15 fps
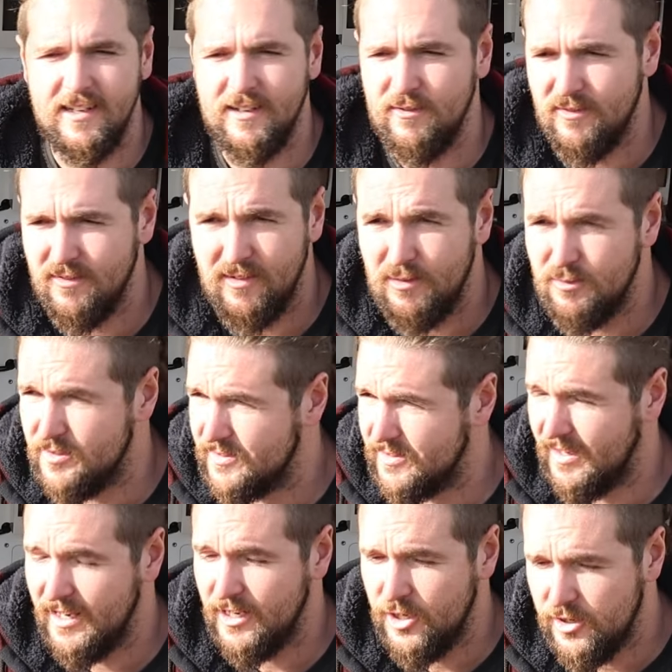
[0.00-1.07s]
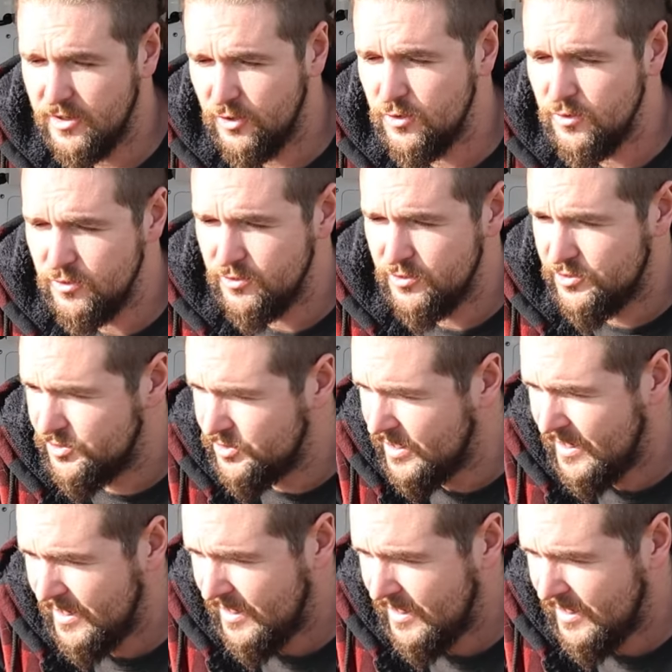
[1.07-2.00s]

It was a huge